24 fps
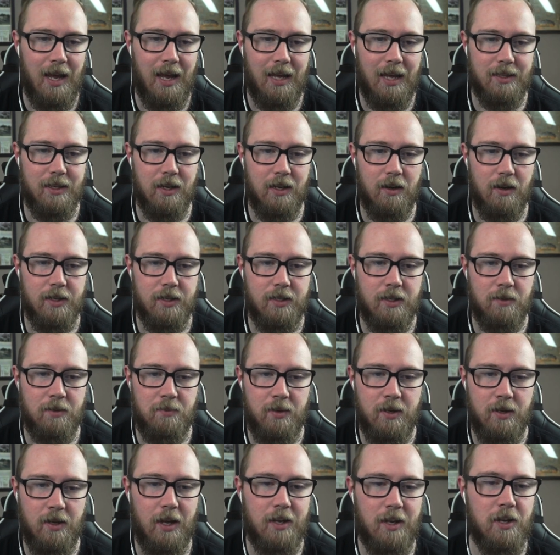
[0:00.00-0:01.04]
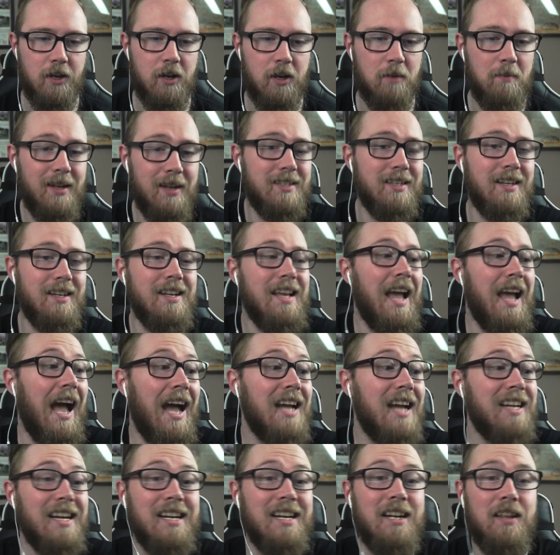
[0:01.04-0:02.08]
add the item and you could basically
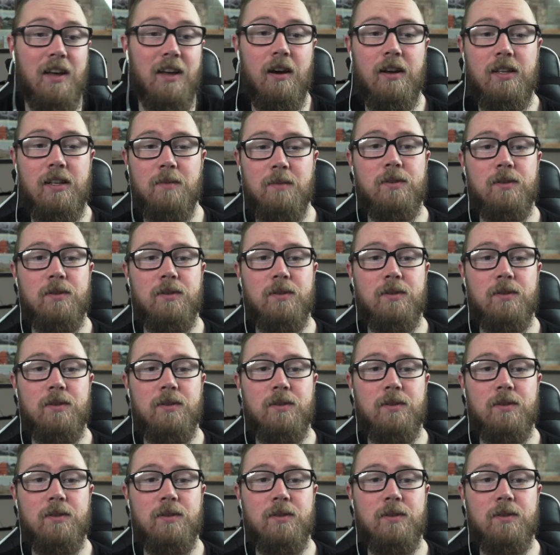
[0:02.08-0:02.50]
add another item.